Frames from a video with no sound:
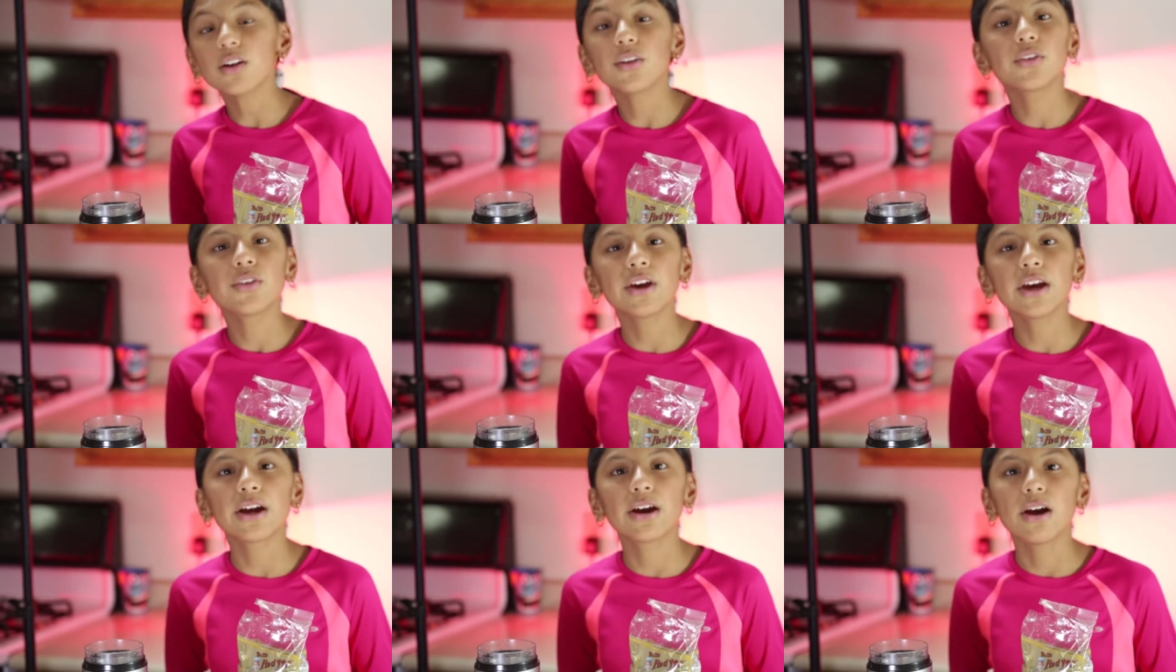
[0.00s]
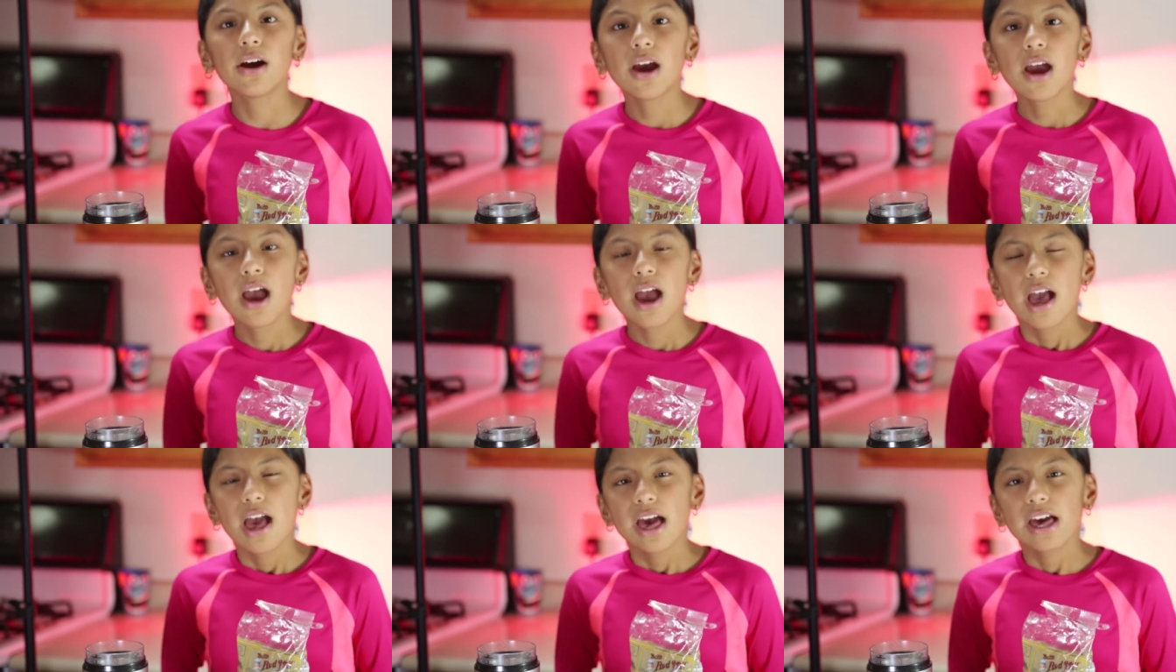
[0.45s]
there.
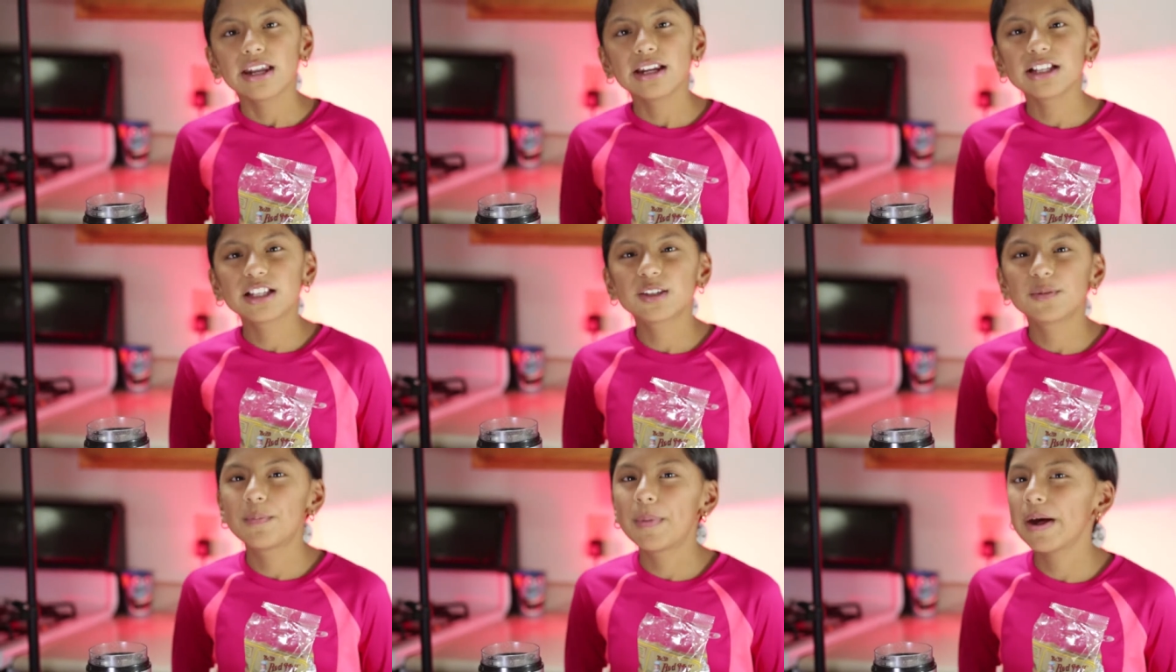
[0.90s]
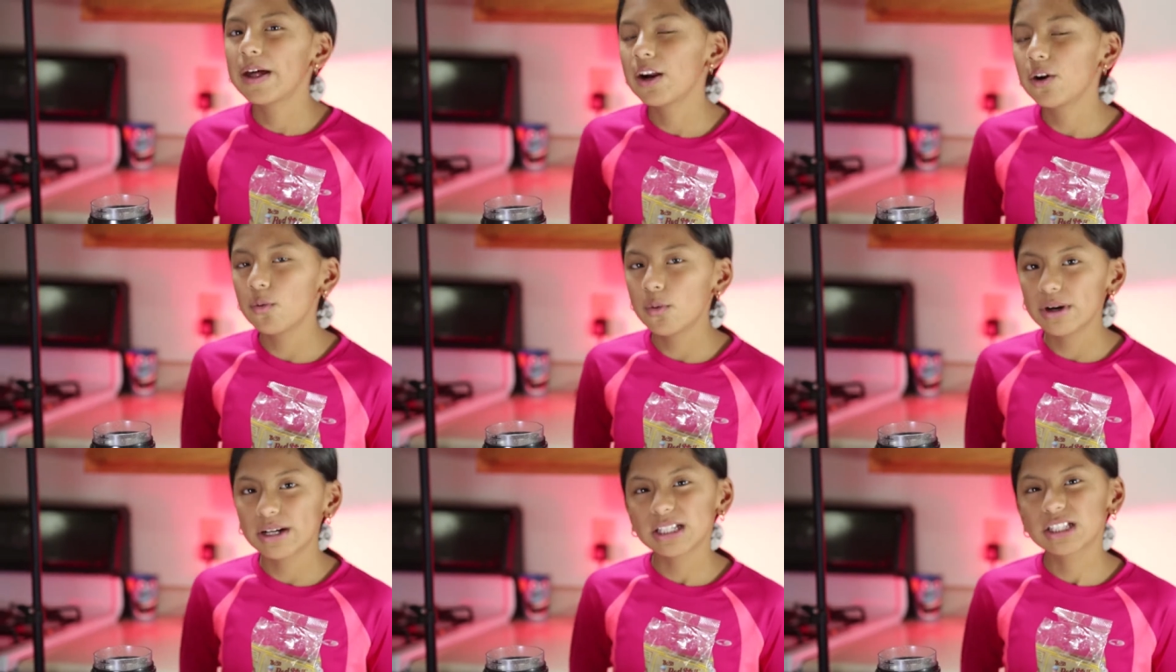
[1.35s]
And it's
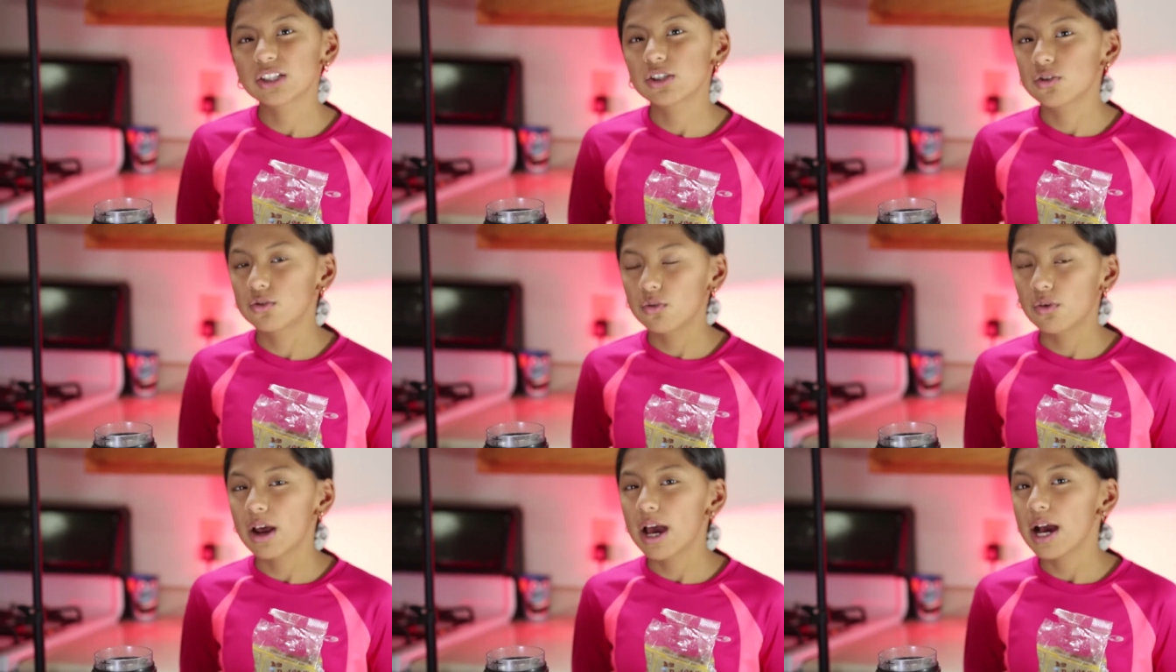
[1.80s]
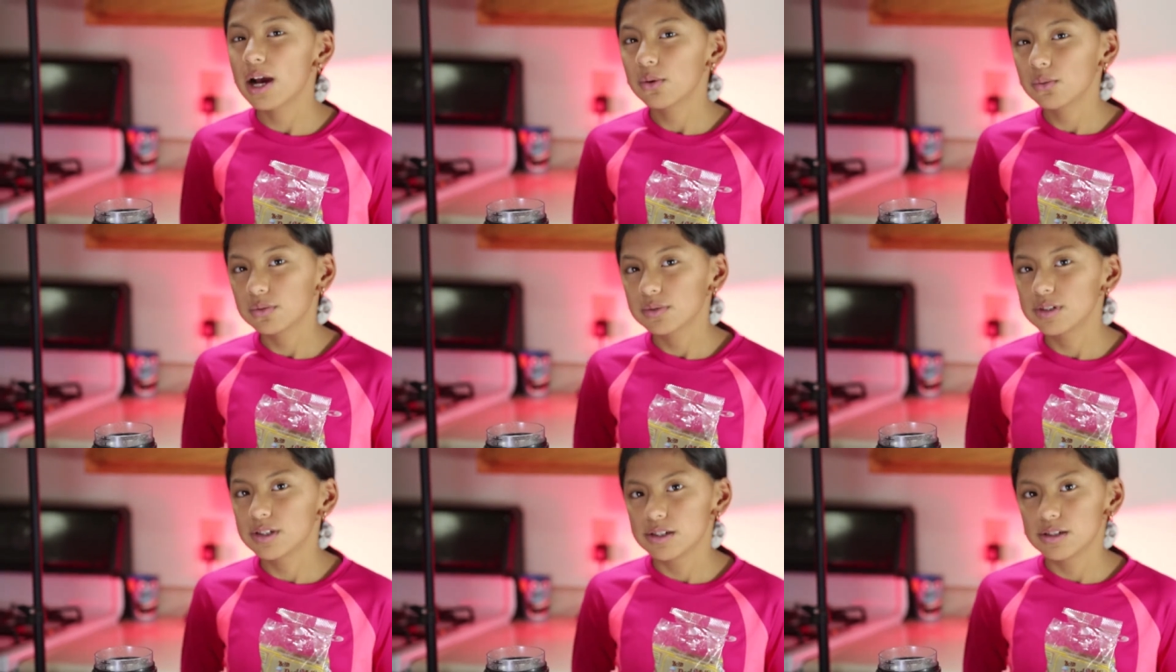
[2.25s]
better when it's
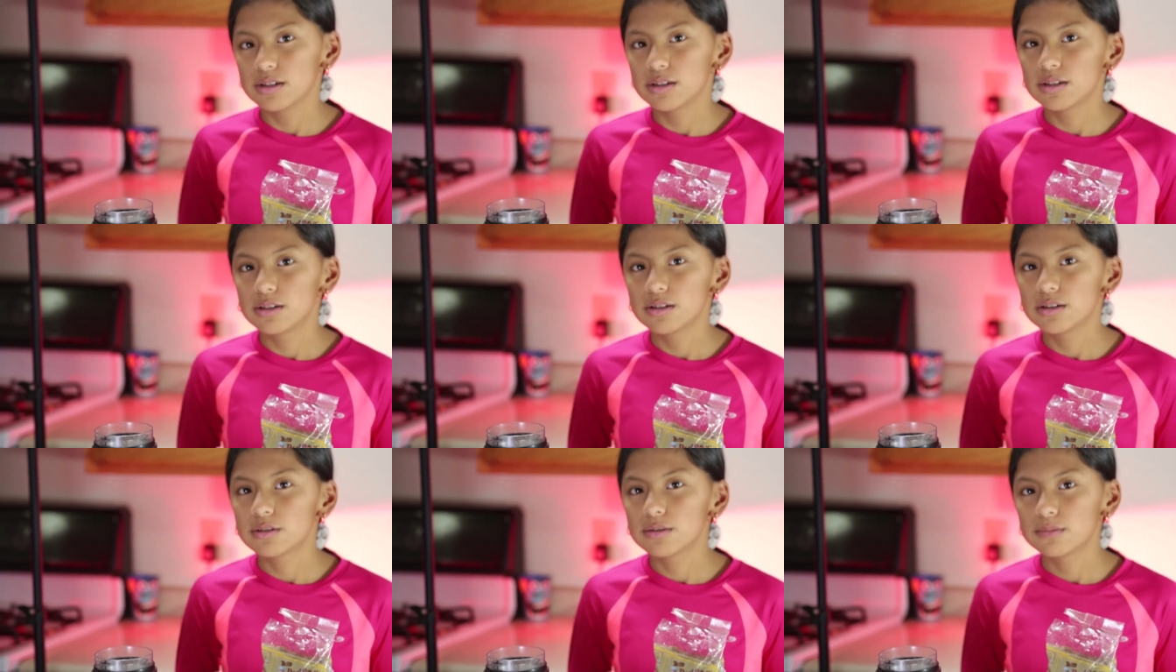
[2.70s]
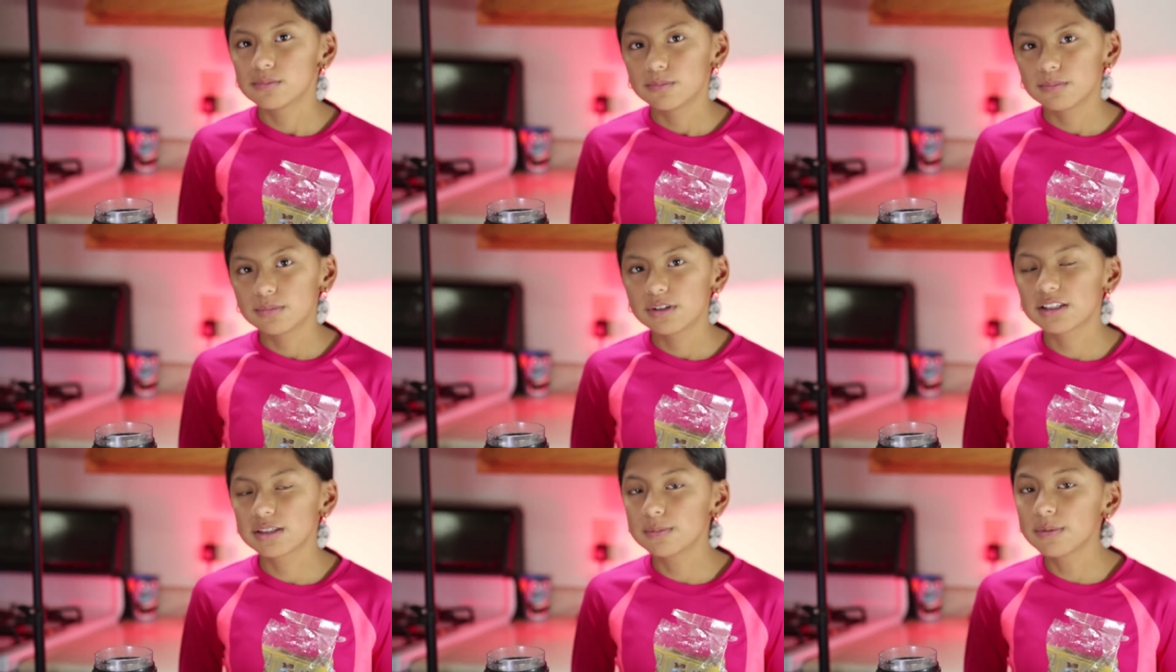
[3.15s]
grounded.
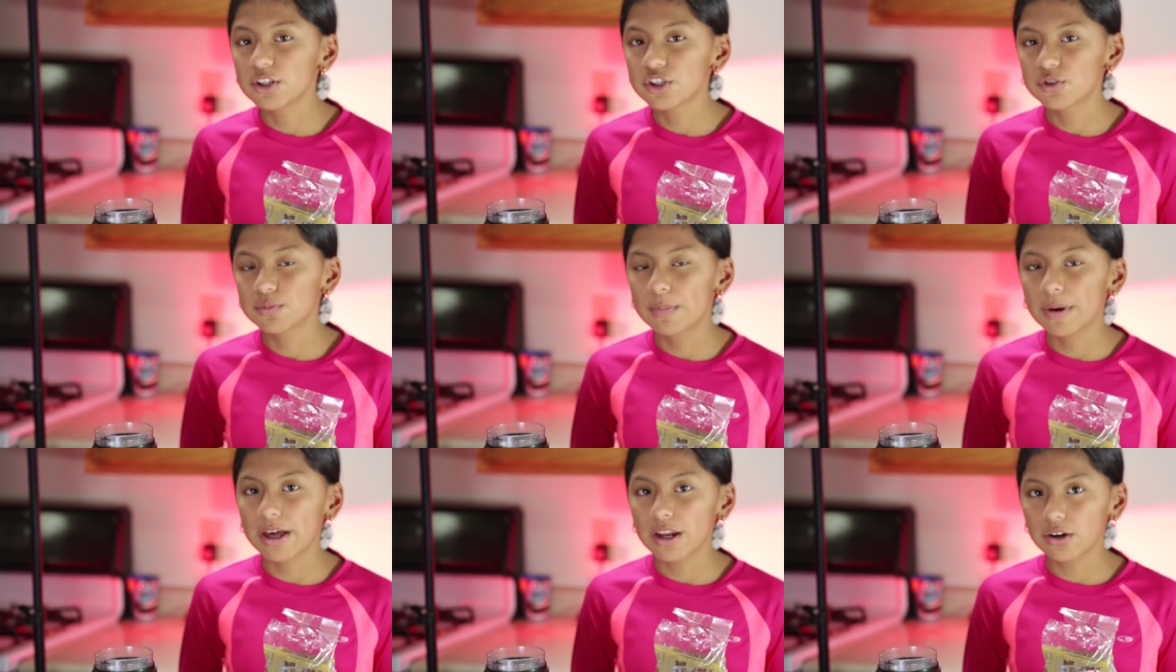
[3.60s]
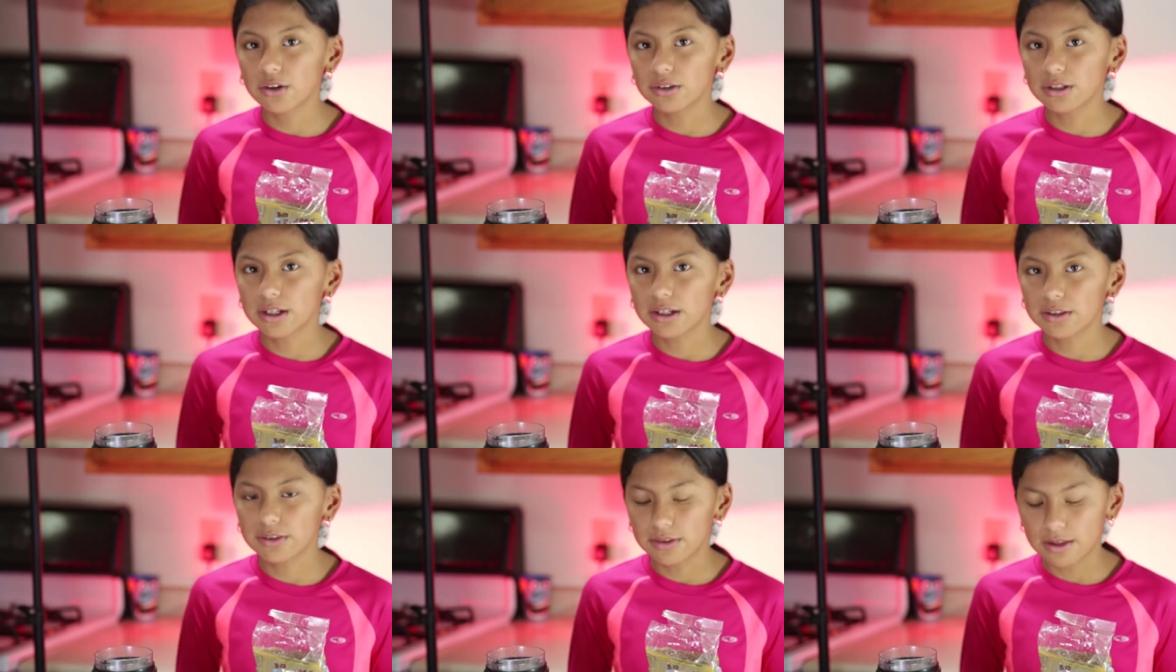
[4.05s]
It's much better
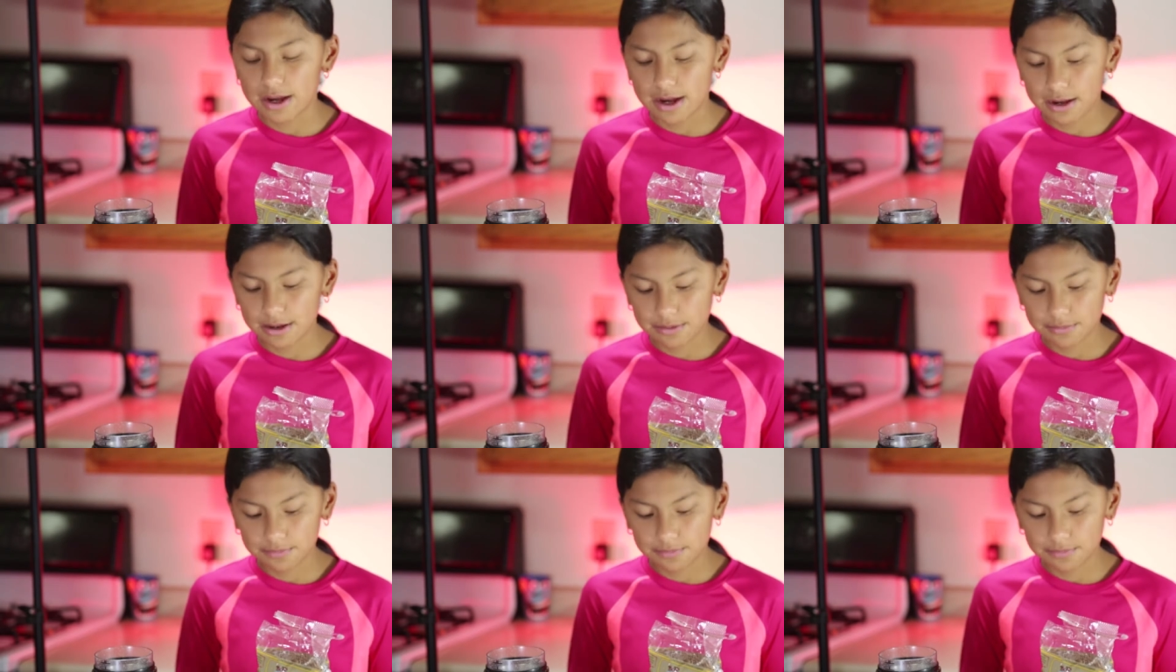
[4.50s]
like that.